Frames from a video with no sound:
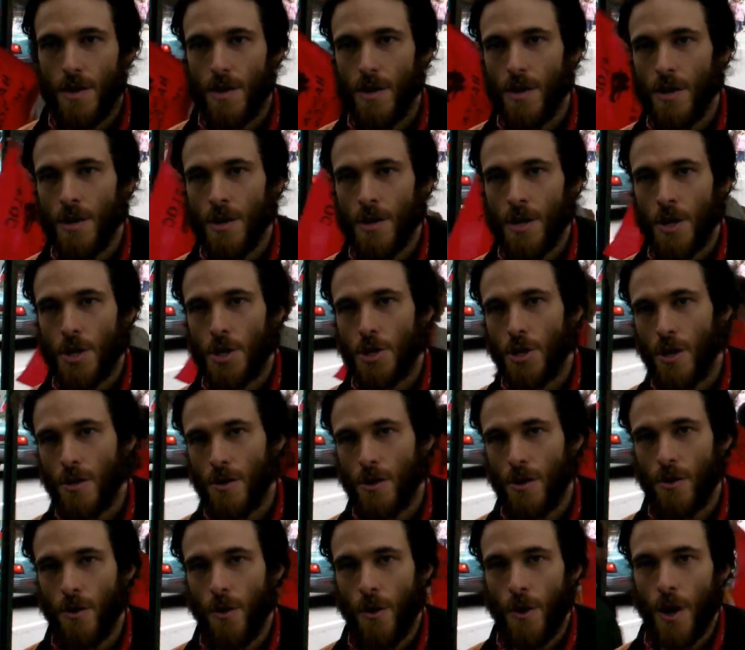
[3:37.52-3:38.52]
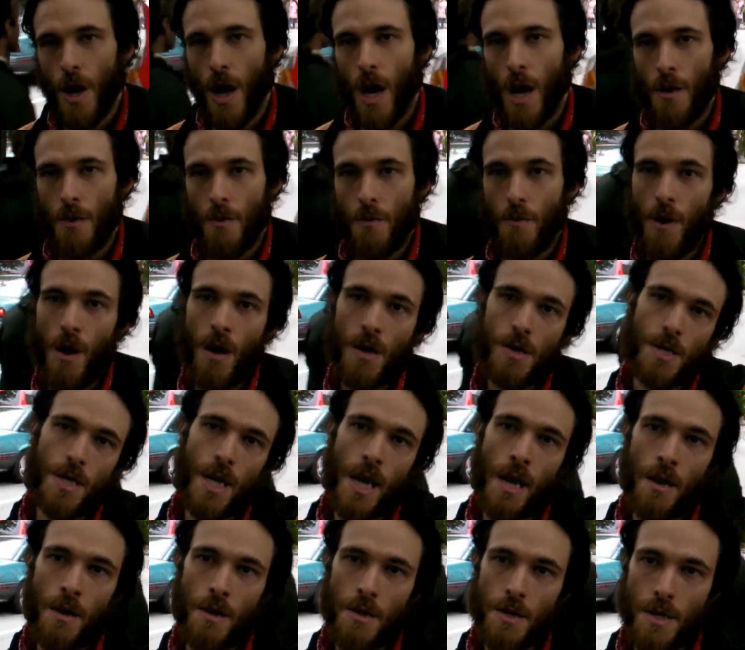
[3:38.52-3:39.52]
union struggle going on at the raw
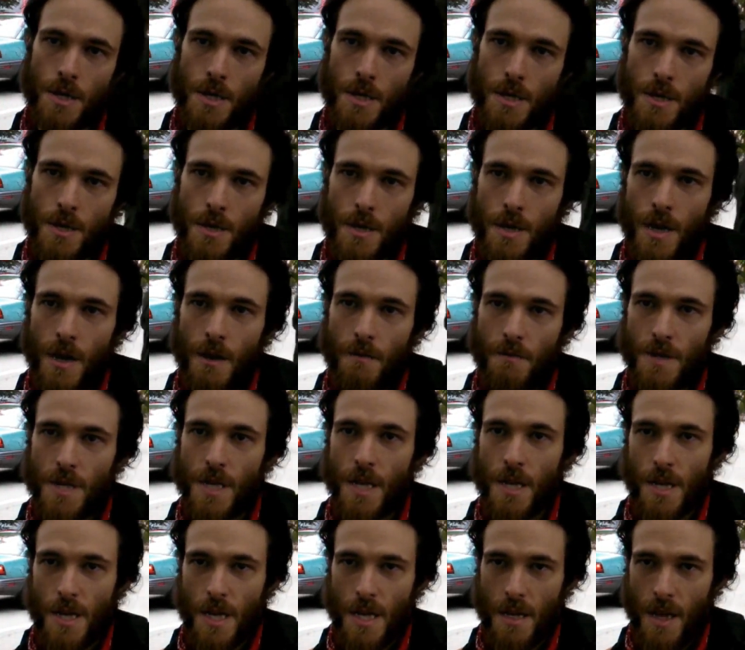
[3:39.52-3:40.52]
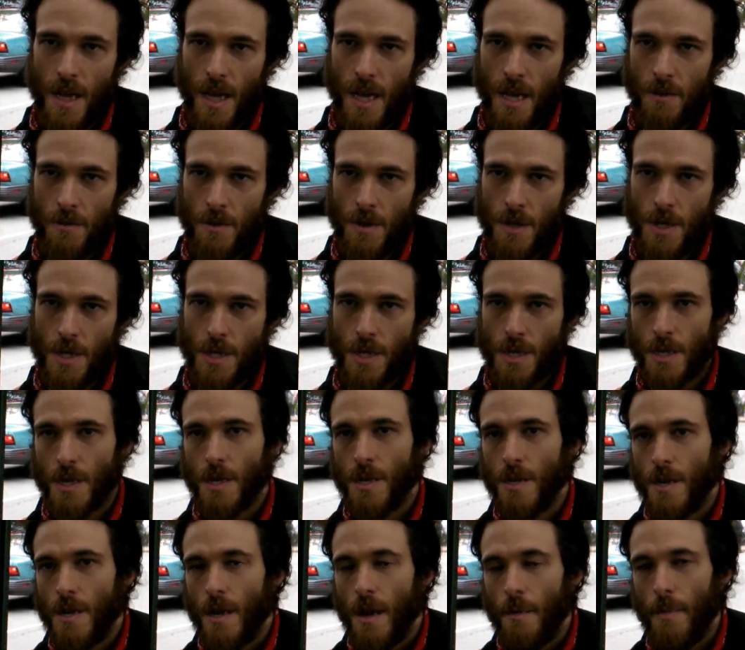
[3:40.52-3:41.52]
sales facility that he was
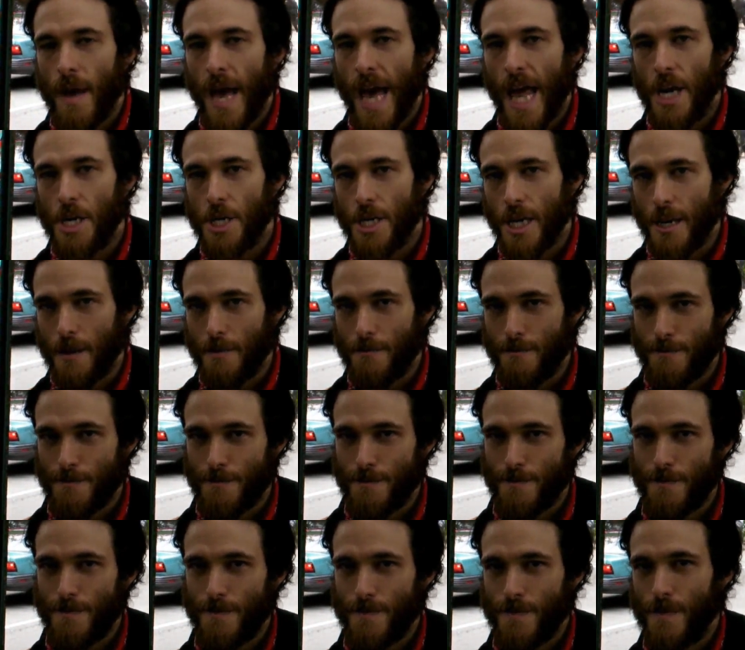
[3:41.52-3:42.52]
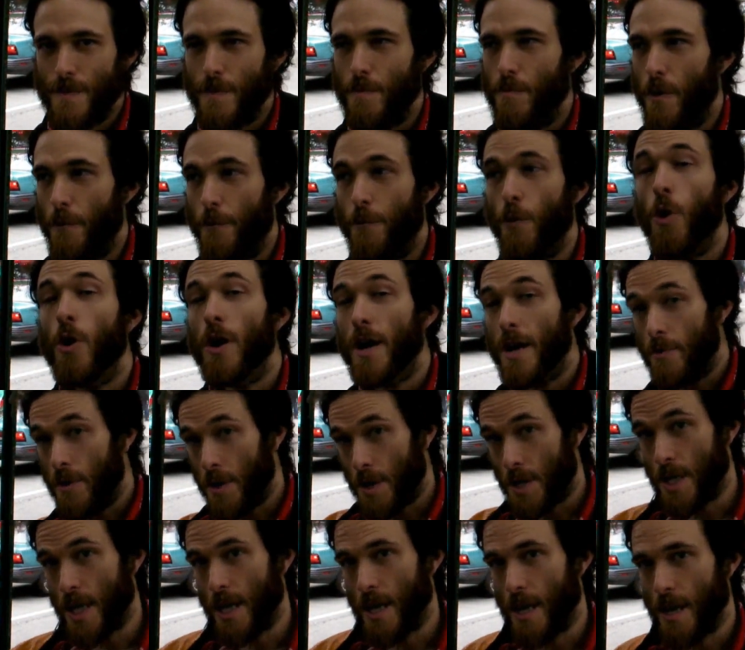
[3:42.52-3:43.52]
managing before he
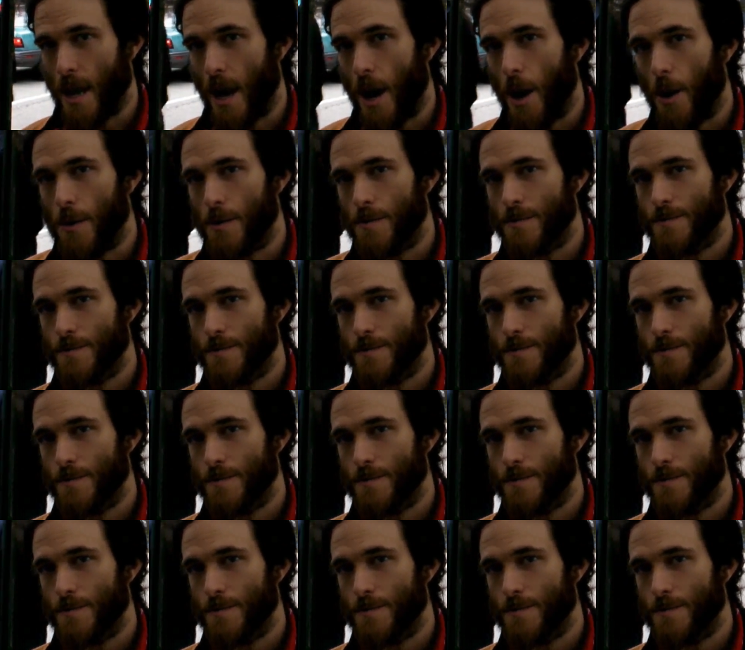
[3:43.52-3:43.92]
was CEO.